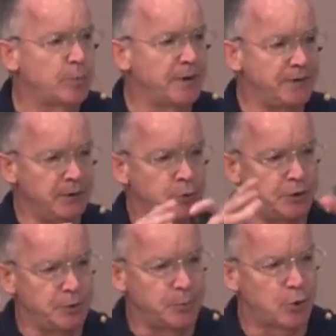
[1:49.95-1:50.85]
I think when
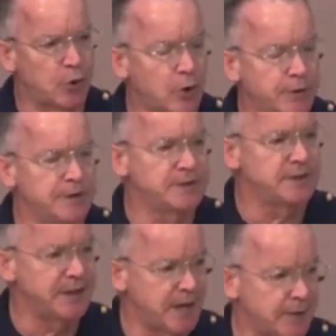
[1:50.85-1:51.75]
you put all these
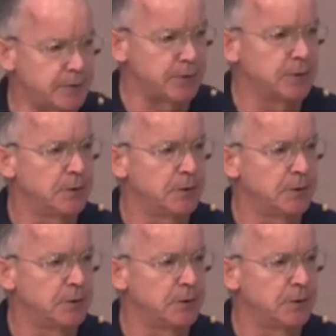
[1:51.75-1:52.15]
together,